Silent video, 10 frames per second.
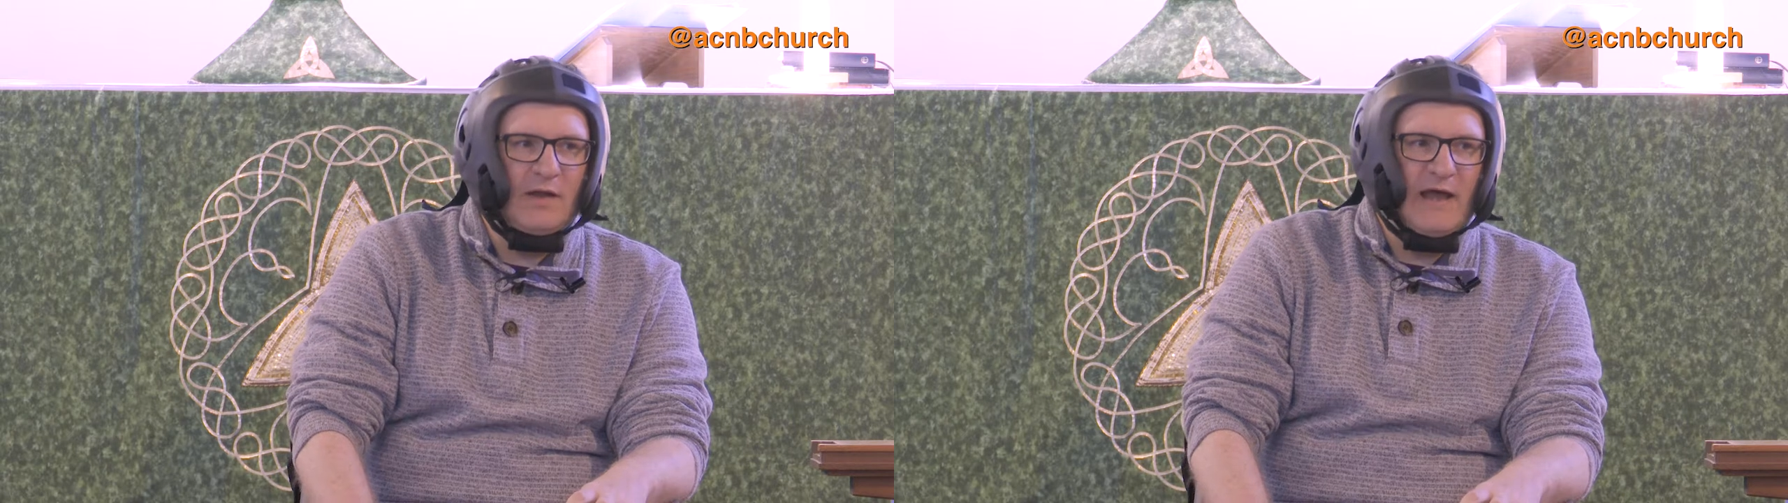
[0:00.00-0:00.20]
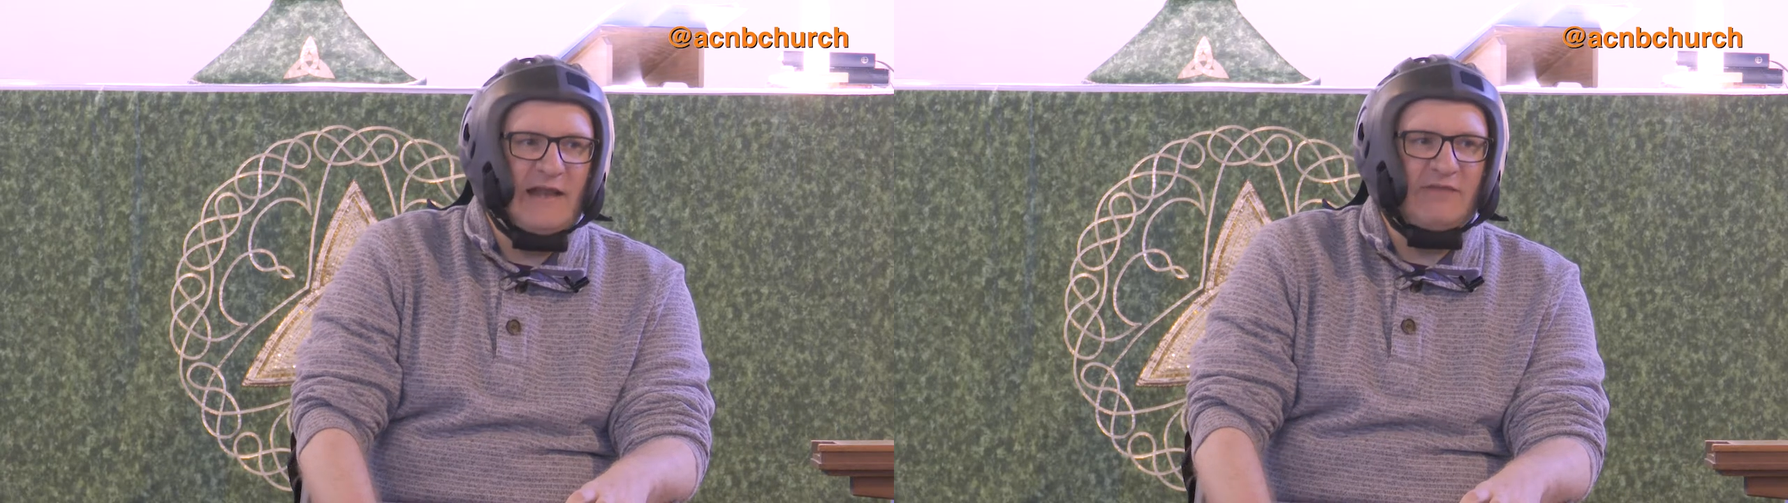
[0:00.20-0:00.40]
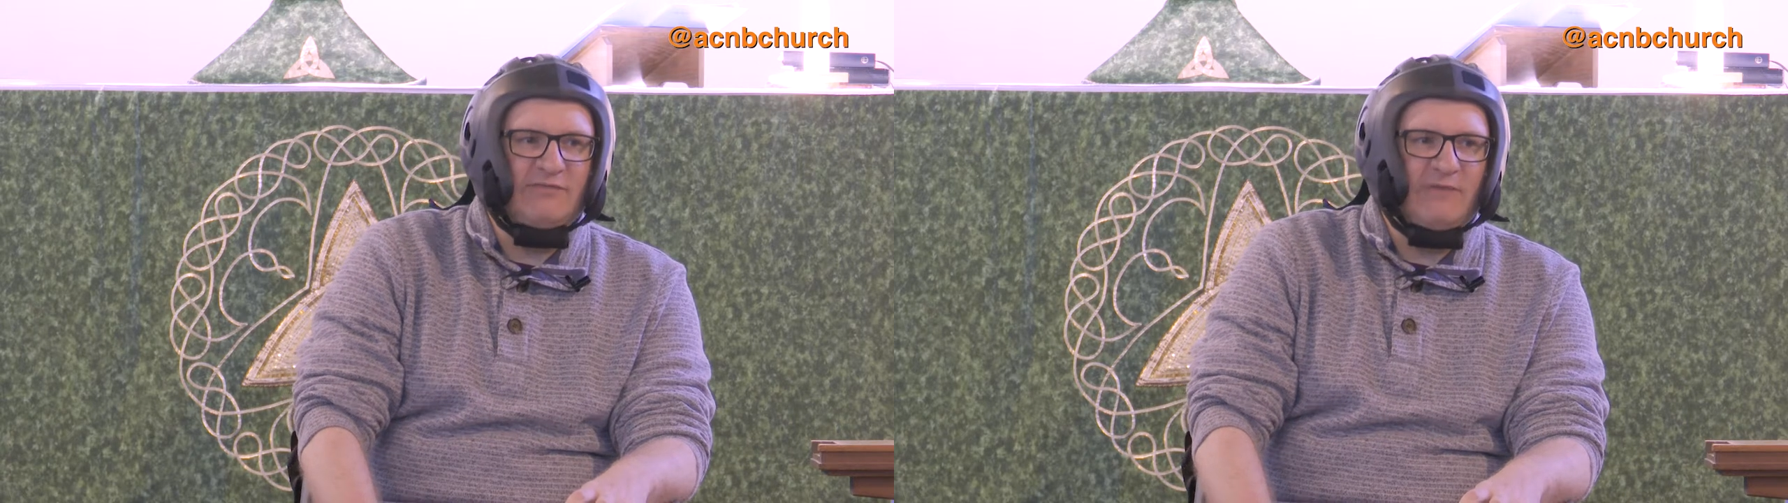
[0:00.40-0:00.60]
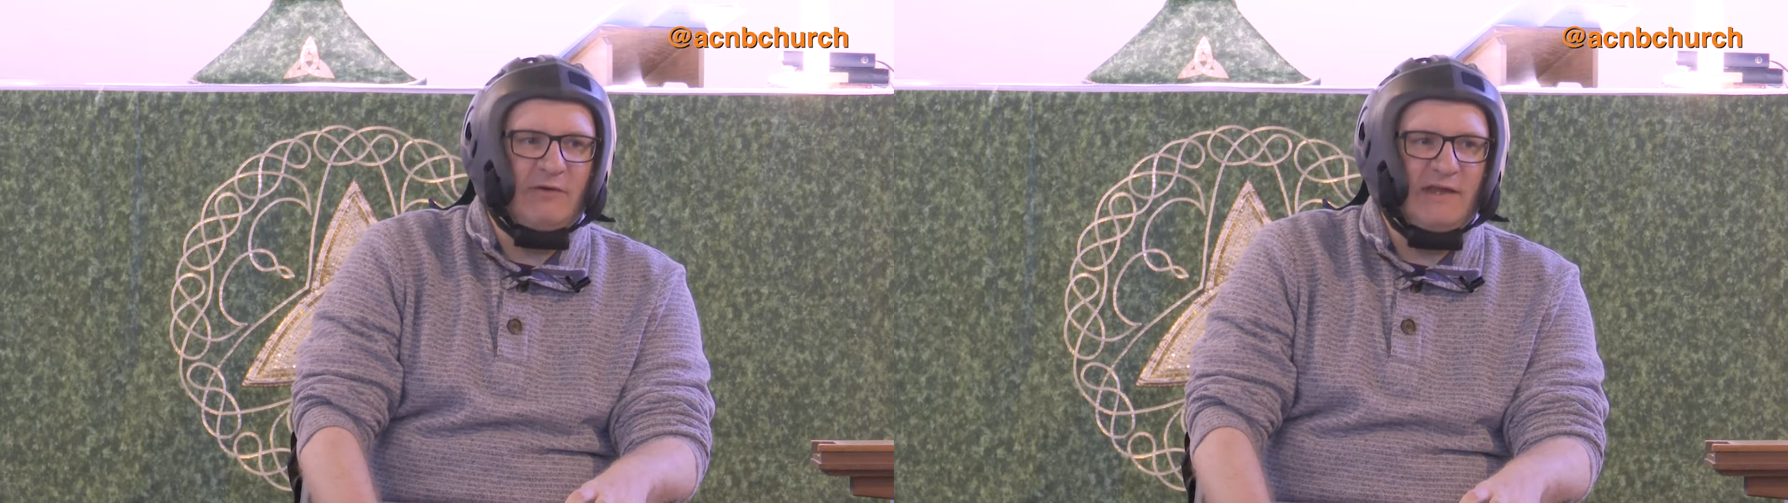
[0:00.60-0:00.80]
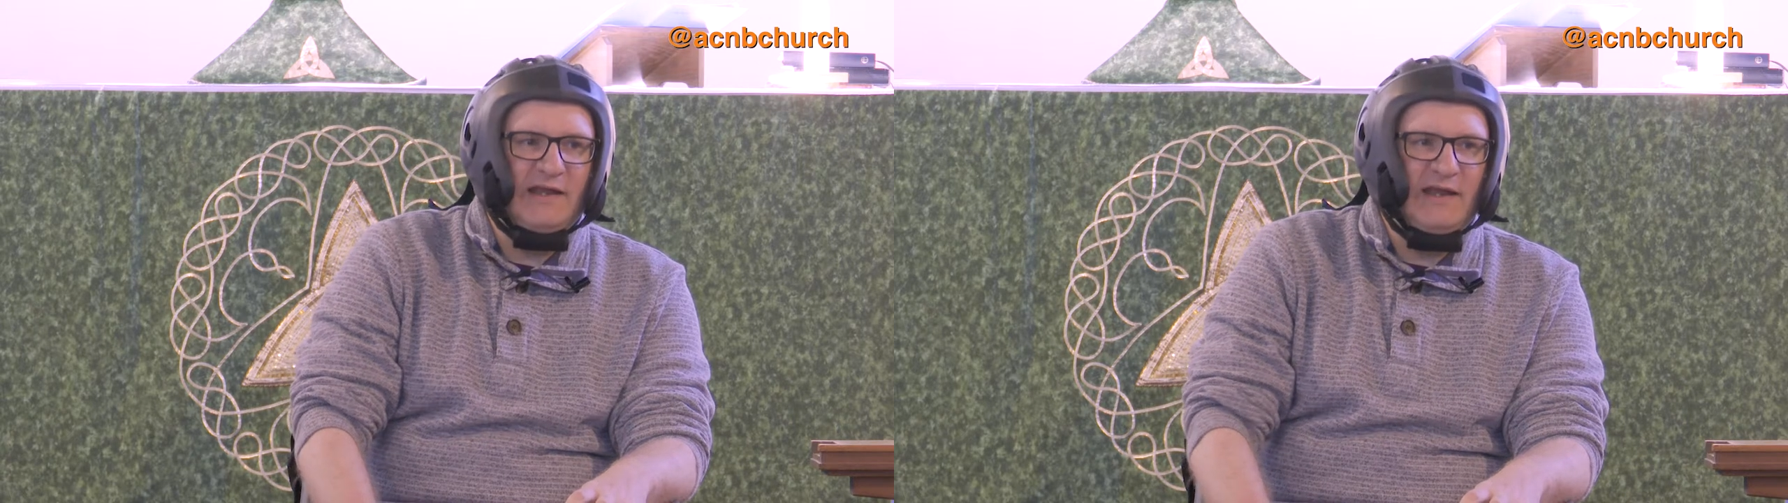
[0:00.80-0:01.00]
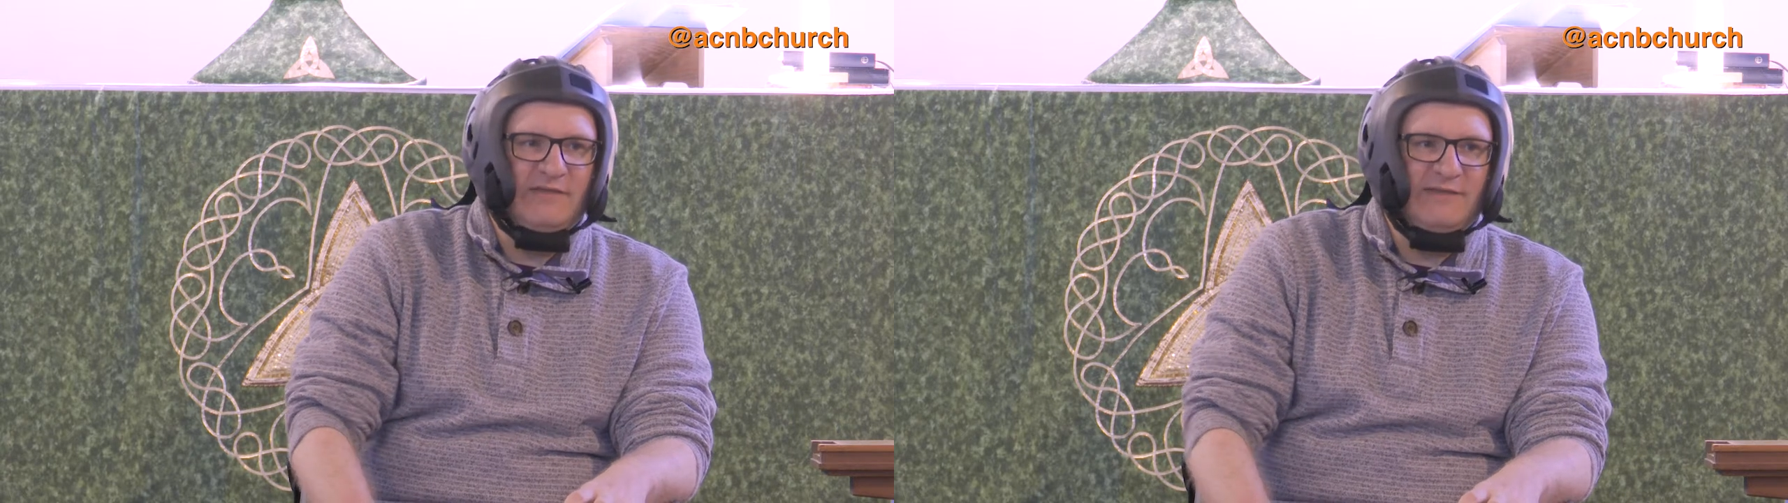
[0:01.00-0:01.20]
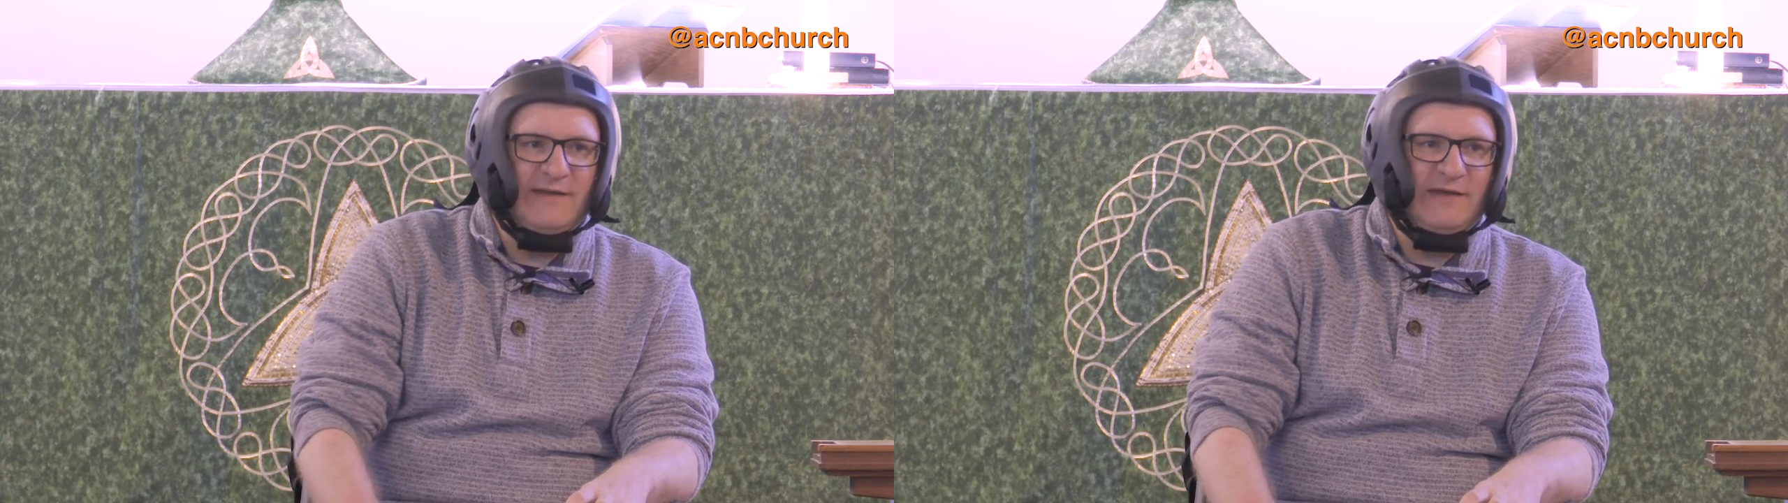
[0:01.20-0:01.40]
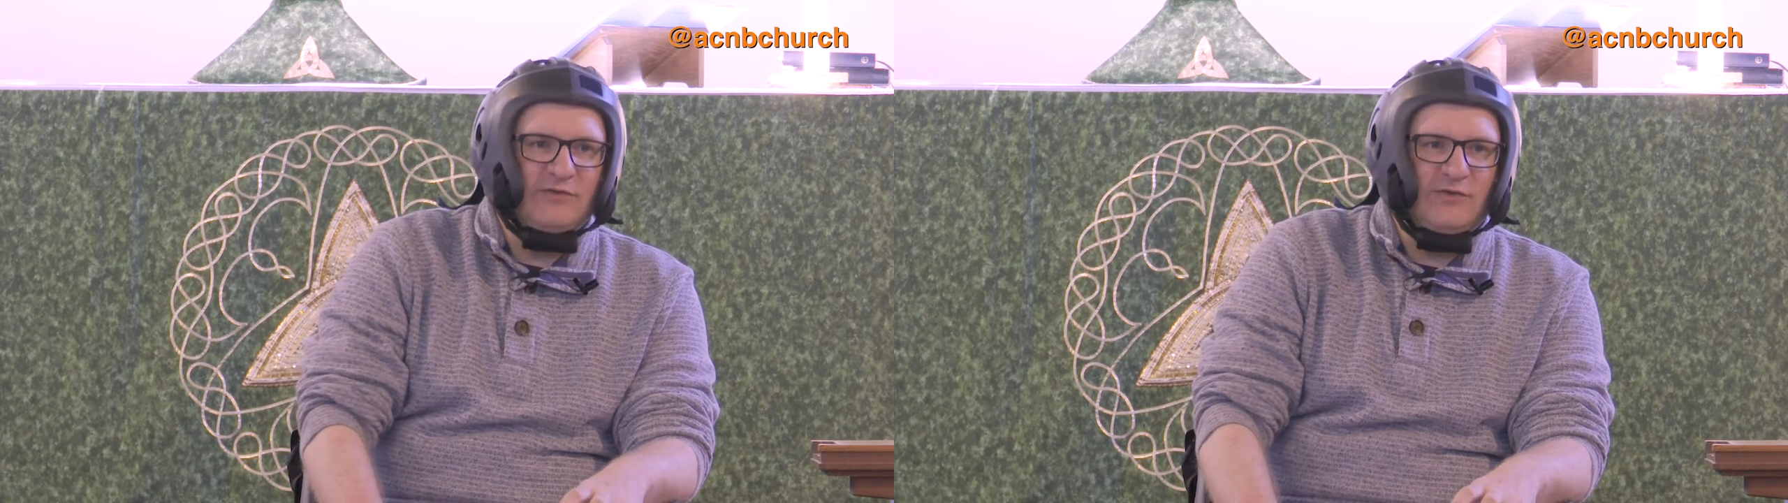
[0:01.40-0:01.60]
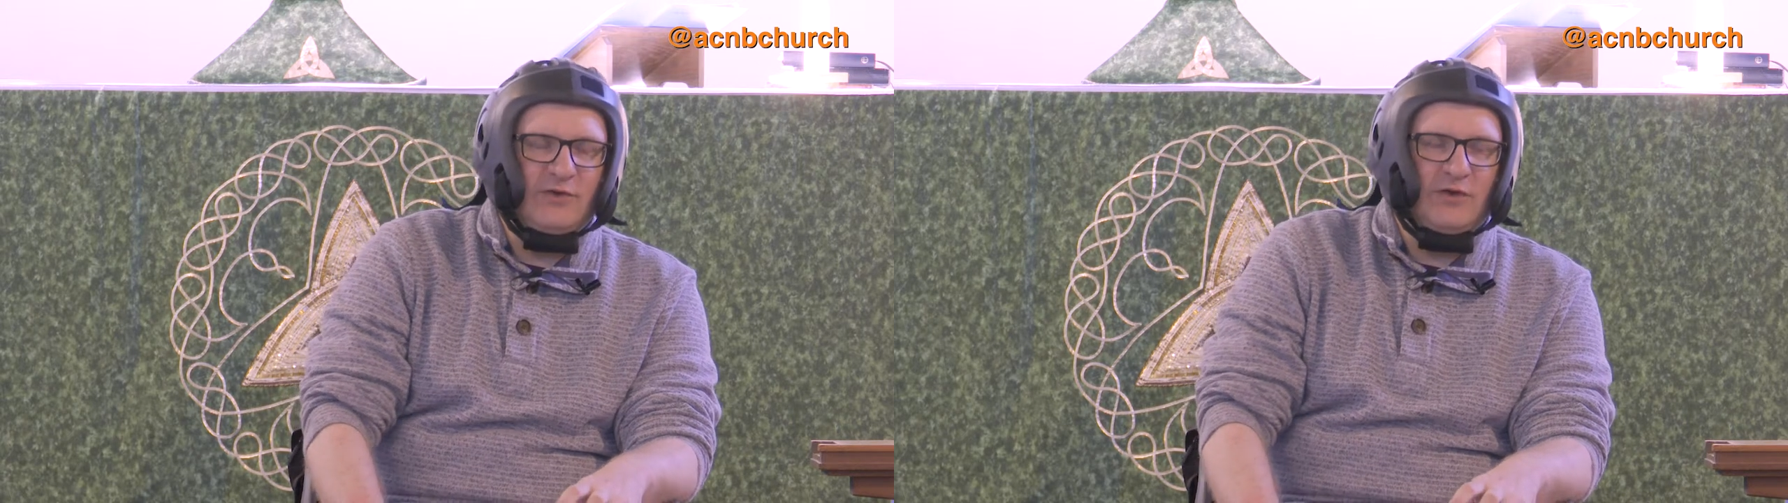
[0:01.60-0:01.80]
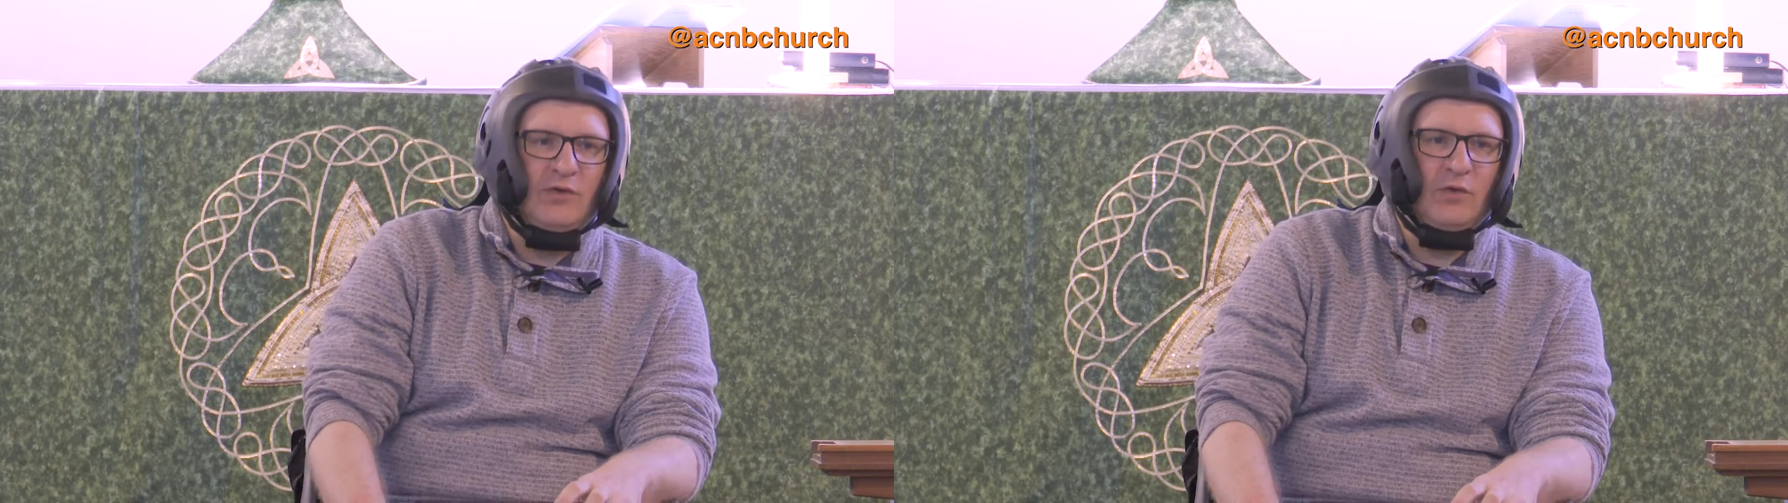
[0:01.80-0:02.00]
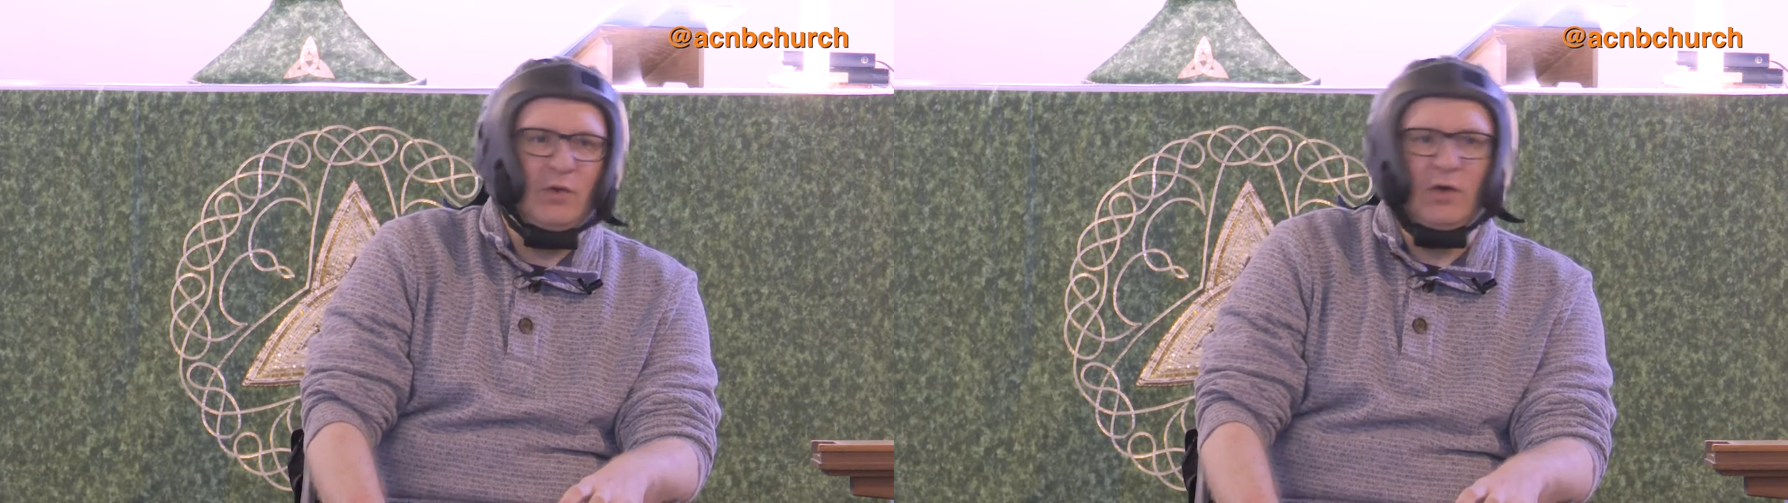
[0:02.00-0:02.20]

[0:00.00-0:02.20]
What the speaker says: And it's very easy to